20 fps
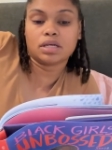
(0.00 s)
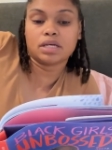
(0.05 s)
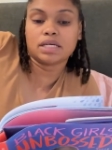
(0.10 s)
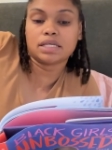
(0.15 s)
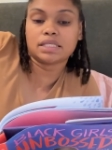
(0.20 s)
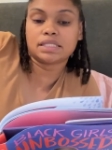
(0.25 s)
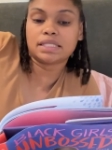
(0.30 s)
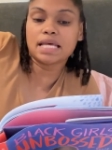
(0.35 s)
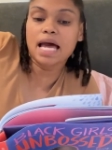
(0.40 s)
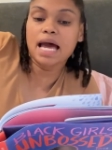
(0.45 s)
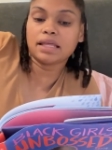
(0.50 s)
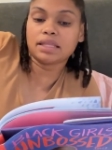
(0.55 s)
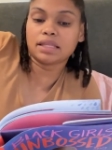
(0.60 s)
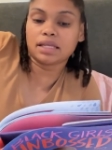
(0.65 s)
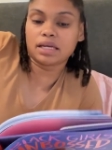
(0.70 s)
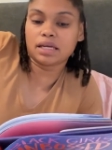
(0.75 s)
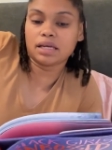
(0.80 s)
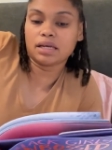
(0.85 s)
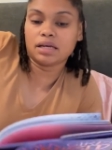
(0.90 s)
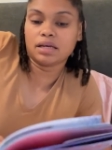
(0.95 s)

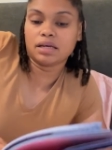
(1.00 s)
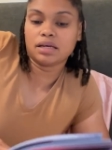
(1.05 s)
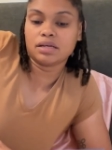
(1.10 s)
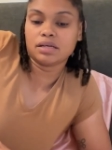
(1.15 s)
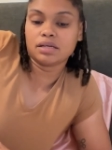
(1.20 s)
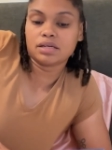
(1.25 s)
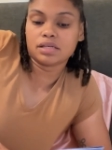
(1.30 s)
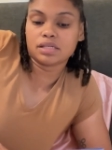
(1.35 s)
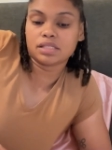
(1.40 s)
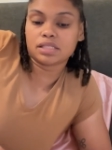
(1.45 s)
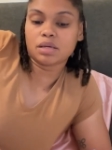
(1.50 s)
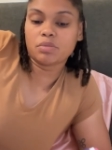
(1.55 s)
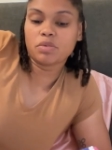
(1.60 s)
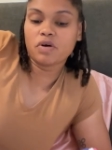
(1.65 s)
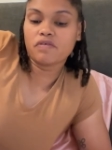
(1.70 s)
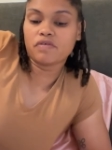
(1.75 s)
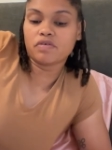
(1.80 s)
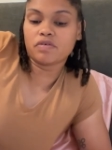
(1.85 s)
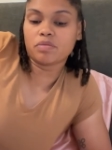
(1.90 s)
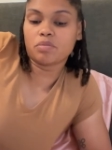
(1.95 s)
Sadly, some
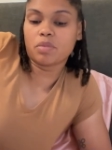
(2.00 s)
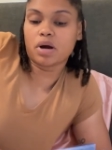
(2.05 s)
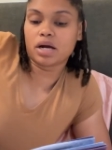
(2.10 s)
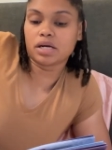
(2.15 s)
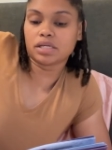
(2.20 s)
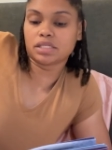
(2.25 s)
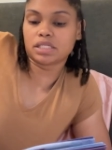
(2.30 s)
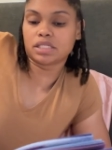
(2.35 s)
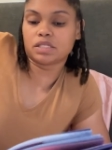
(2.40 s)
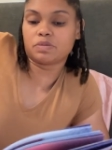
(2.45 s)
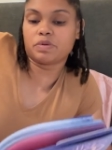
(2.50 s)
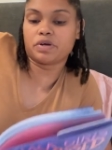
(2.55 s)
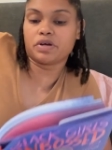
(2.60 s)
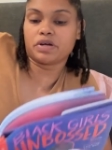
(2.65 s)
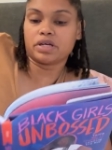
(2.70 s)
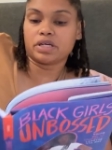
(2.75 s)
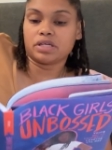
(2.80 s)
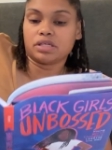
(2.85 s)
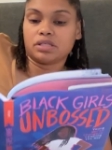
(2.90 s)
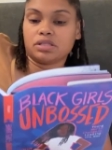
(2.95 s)
of Amar's
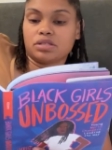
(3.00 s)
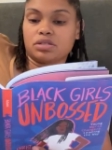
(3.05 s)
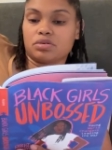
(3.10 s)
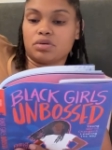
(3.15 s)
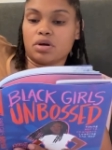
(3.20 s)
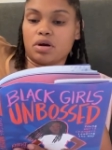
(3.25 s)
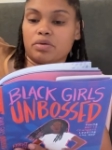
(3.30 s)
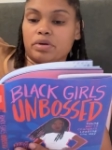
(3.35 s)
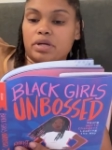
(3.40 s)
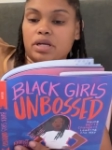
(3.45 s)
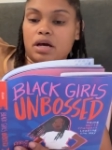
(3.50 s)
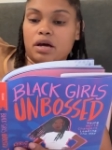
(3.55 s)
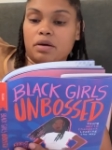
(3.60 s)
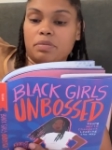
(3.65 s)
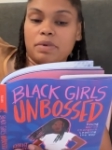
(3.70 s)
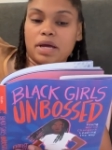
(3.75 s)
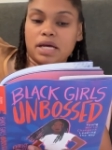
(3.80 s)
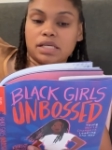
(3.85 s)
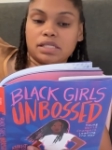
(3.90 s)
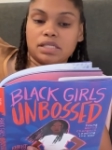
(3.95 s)
experience growing
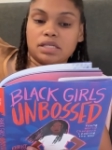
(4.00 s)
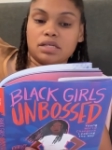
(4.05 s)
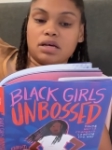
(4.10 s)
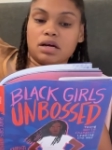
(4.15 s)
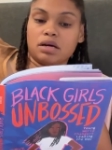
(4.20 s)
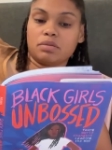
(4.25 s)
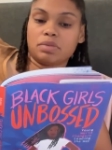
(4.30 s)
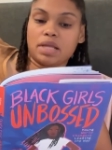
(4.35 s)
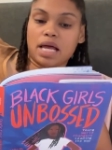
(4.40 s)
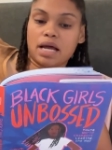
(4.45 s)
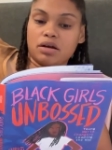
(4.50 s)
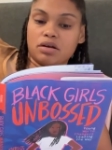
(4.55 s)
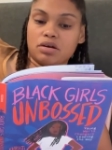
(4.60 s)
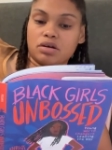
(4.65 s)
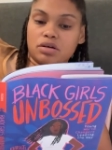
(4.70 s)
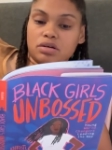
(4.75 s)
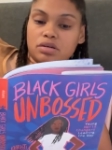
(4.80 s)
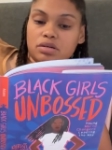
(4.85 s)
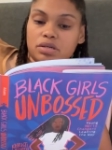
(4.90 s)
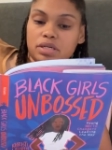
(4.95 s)
up as a young black
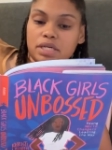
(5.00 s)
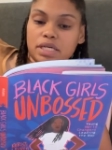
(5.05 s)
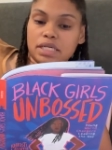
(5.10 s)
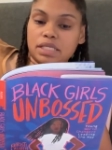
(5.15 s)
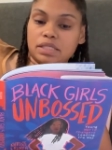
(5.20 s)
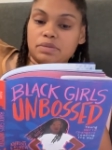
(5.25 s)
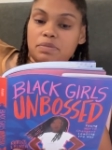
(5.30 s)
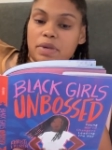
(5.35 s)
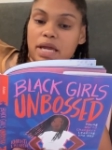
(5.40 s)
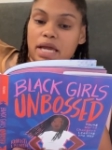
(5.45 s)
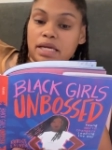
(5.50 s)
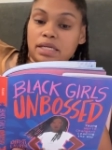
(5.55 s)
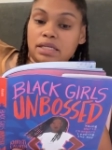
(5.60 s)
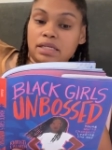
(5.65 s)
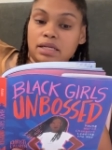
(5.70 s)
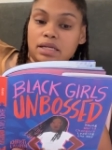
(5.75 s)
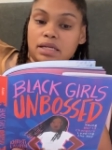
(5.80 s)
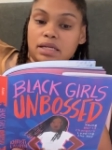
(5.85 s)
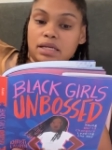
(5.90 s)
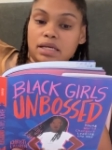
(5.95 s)
girl is
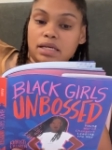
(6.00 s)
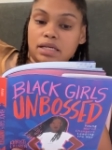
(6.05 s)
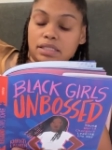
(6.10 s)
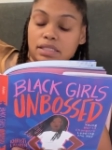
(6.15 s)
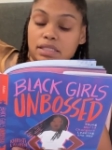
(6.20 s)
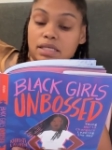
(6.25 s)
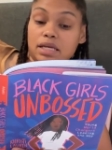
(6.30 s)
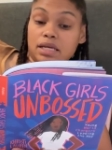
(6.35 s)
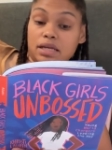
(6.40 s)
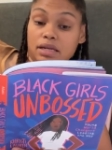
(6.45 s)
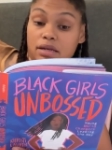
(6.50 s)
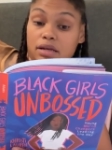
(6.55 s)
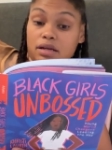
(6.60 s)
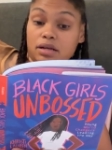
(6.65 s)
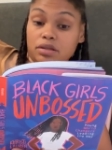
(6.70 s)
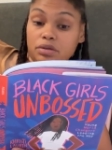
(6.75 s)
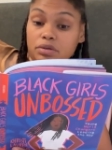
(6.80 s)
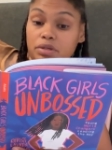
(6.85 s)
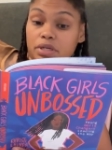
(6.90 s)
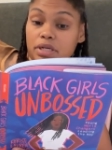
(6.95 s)
Maine is
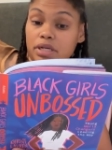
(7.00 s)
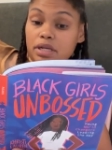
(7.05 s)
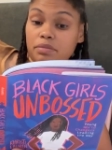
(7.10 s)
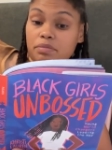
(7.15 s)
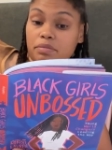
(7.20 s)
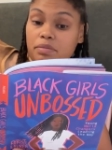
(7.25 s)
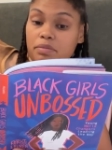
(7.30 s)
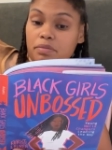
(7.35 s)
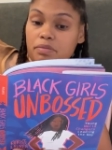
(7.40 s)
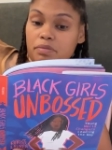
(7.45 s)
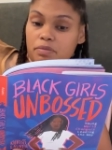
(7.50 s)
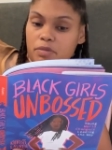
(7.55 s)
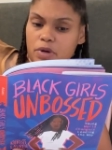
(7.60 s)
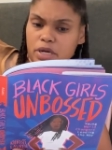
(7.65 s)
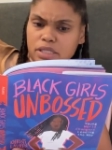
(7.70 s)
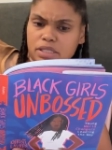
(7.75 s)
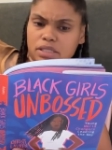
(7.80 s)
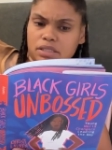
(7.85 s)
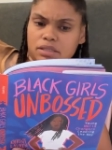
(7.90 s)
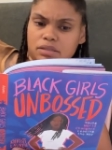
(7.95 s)
included in
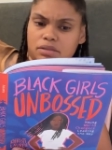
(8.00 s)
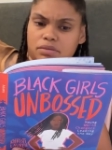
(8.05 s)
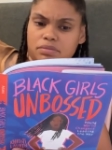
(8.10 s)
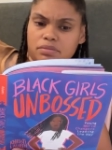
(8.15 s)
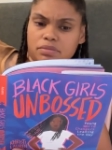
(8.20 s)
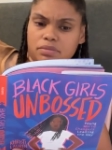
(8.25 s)
racism.